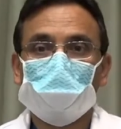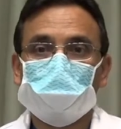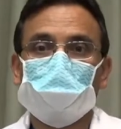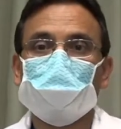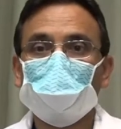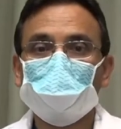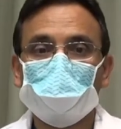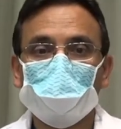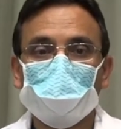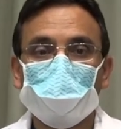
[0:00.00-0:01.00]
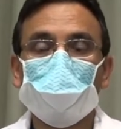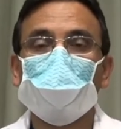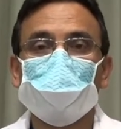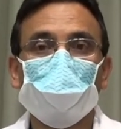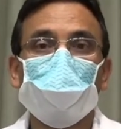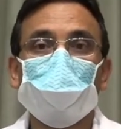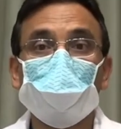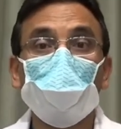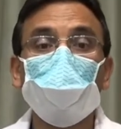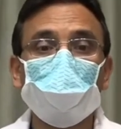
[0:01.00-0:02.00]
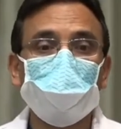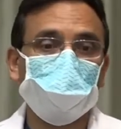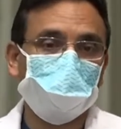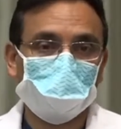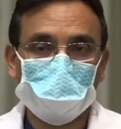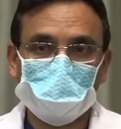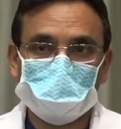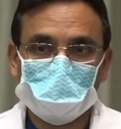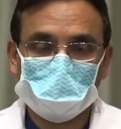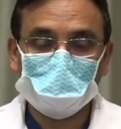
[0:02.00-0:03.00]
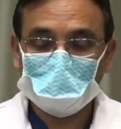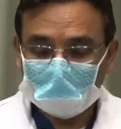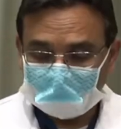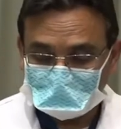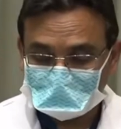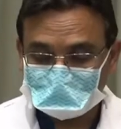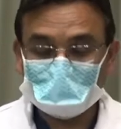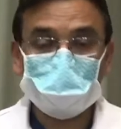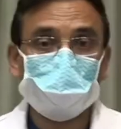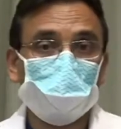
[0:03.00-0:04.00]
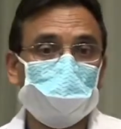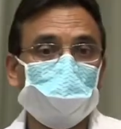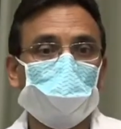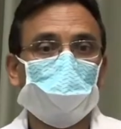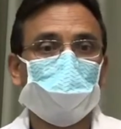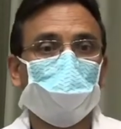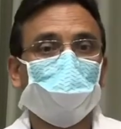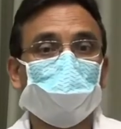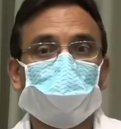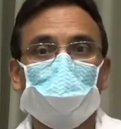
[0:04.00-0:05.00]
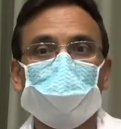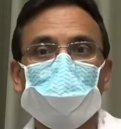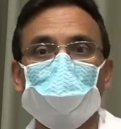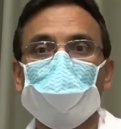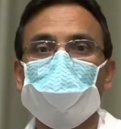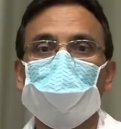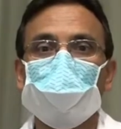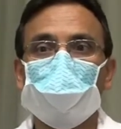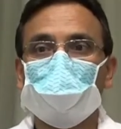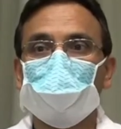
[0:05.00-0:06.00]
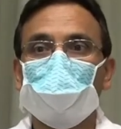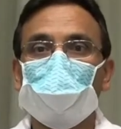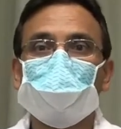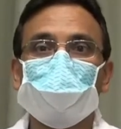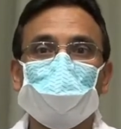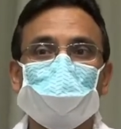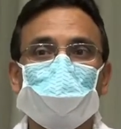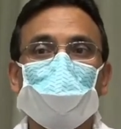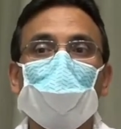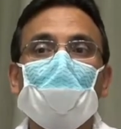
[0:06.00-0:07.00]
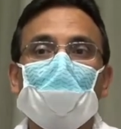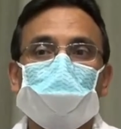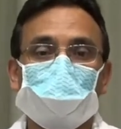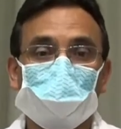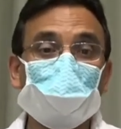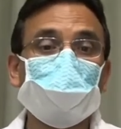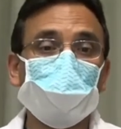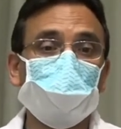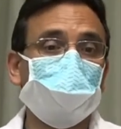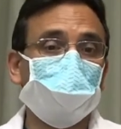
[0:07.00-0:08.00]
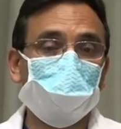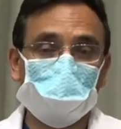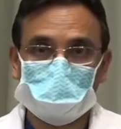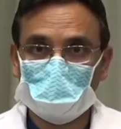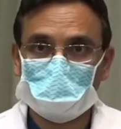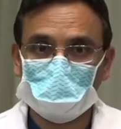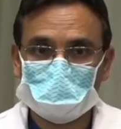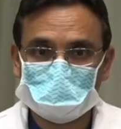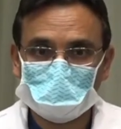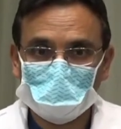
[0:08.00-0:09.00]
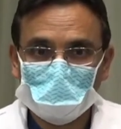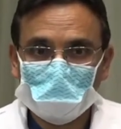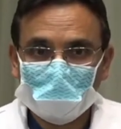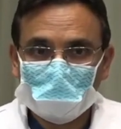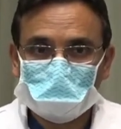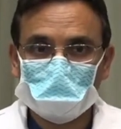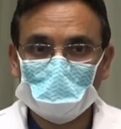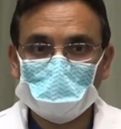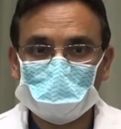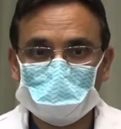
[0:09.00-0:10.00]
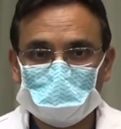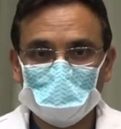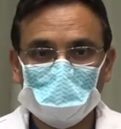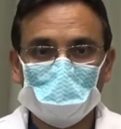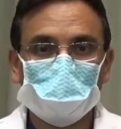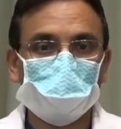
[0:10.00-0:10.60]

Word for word: provide a good environment locally for it to heal. Right? That sounds very simple, but it gets complicated when we look at all the things that prevent the wound from healing properly. So Ambrose Paré